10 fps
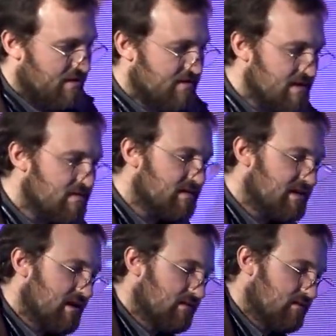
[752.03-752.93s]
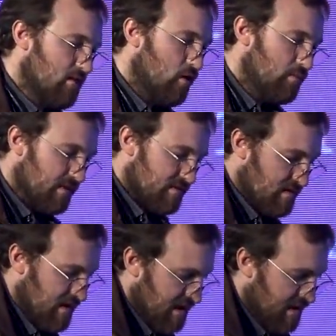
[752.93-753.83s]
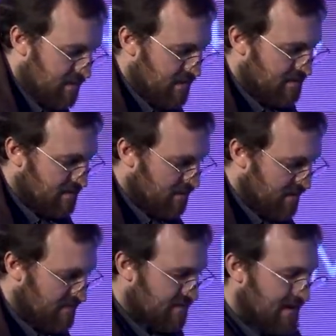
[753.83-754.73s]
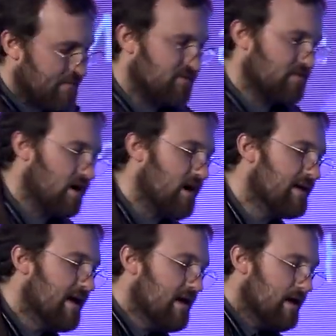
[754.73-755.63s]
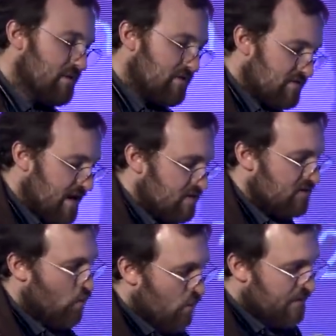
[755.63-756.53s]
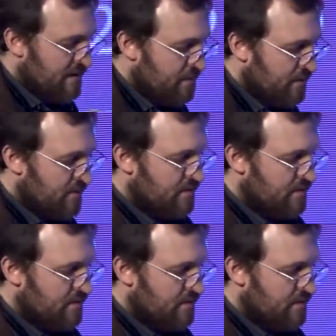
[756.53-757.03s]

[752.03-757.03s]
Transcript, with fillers: It's easy to get a little hopeless and think that the best times are gone, but there's actually more people in